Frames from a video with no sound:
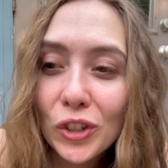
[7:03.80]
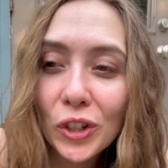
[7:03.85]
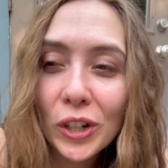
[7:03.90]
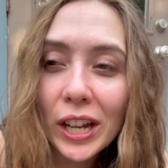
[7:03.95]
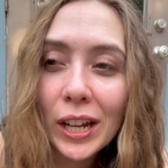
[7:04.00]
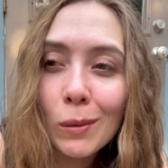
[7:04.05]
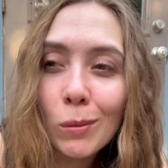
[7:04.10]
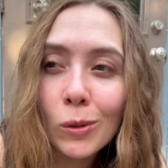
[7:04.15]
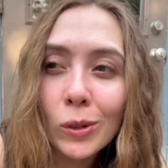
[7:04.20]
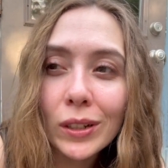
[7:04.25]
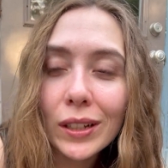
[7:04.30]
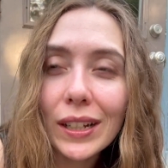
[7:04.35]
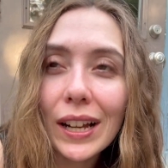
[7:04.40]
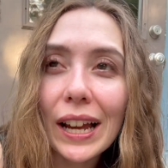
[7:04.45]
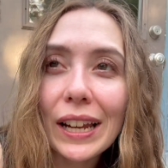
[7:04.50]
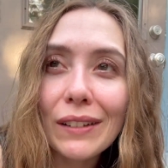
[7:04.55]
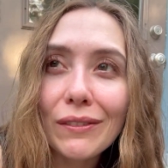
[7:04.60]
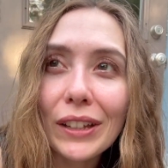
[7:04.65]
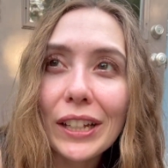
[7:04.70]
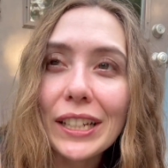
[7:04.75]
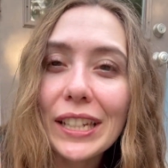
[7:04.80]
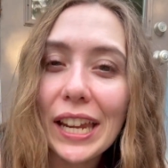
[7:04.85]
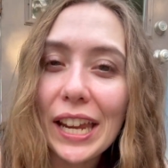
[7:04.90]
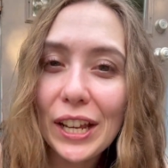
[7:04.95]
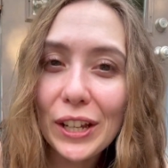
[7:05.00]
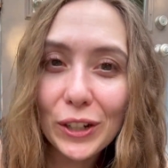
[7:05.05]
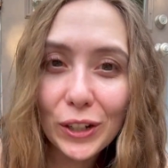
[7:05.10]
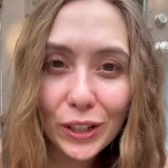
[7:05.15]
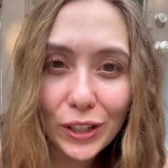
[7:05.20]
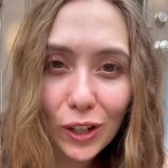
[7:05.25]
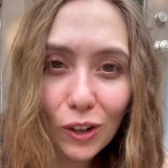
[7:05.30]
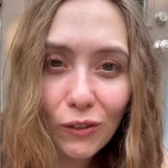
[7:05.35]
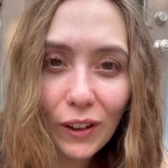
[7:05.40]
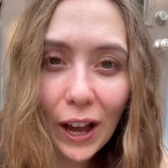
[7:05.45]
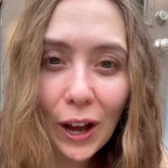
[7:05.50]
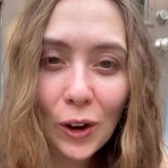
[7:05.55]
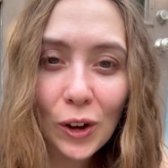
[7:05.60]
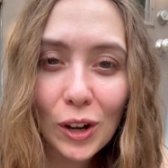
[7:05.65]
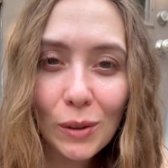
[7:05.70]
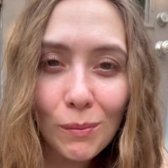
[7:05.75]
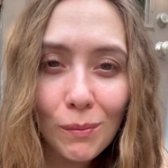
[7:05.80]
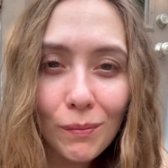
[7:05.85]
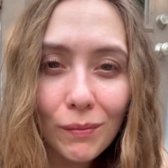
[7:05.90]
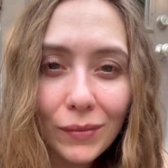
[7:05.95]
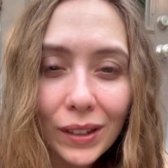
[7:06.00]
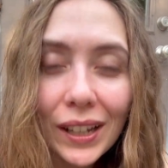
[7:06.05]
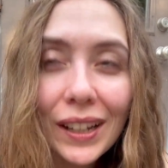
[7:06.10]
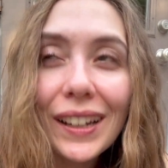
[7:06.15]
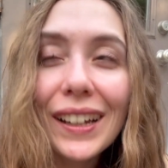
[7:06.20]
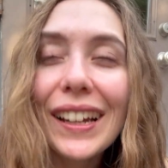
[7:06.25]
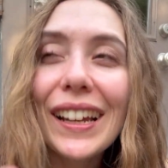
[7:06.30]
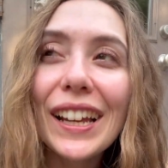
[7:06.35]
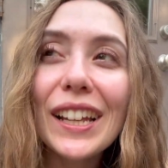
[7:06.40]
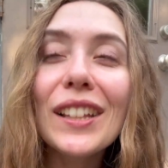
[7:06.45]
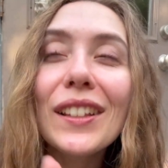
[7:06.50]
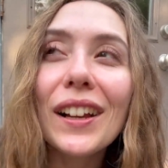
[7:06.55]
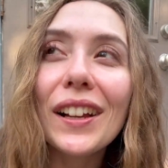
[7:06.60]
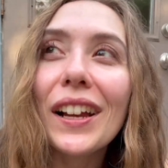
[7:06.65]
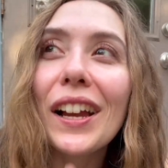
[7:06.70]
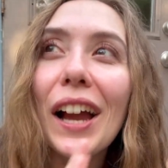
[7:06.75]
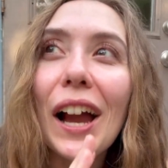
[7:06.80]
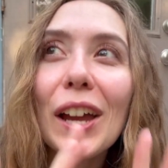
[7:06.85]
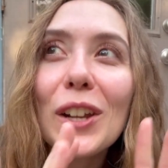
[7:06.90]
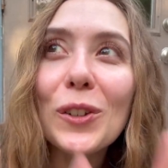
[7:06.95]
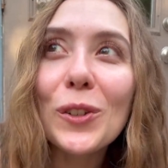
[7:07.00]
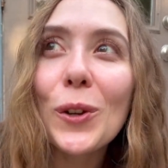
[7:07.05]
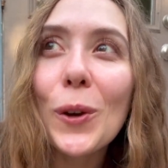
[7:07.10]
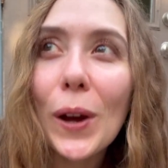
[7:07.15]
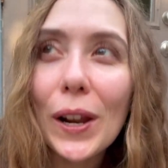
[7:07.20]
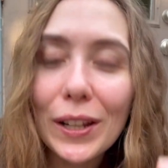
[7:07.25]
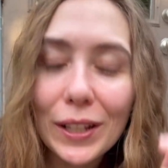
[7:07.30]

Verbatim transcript: you're able to kind of like take yourself out. Of, it, I don't know how to